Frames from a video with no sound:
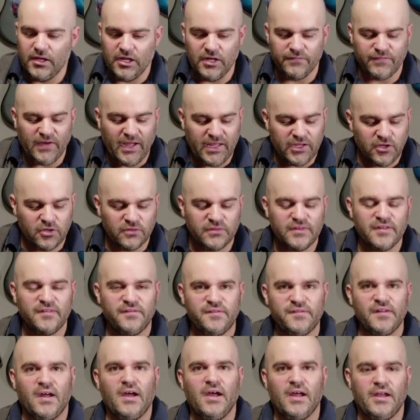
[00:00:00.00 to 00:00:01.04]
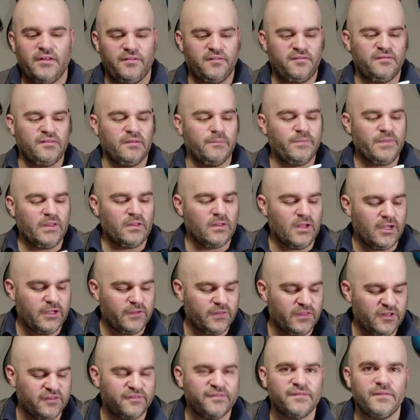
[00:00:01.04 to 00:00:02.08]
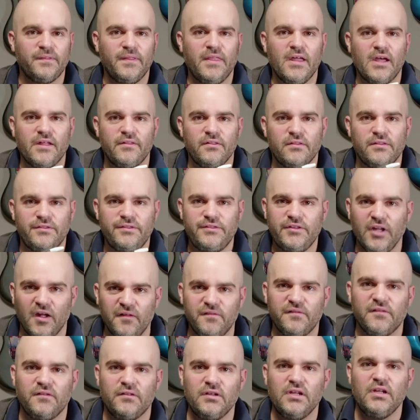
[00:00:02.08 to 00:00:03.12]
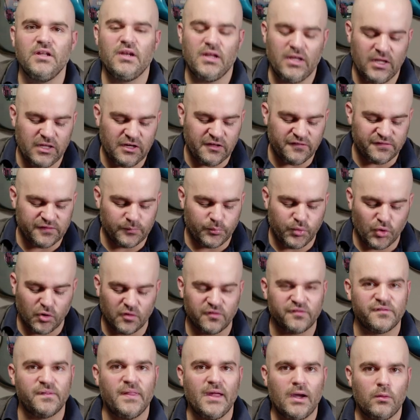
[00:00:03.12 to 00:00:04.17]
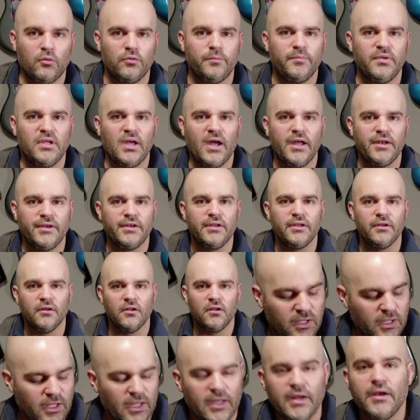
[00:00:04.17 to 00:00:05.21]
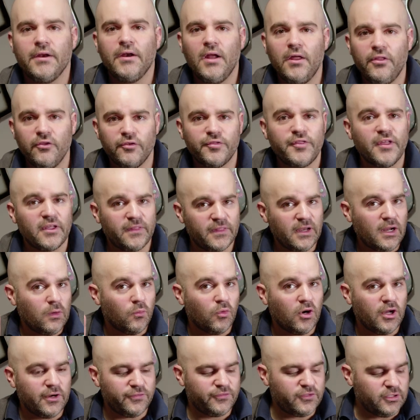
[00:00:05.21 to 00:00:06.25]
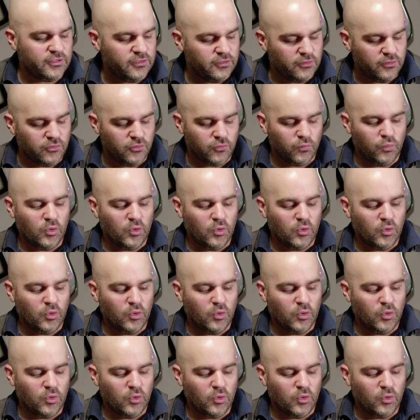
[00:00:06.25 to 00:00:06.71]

if I could design something like this that doesn't need any supports, that would be ideal. And another thing that I wanted to do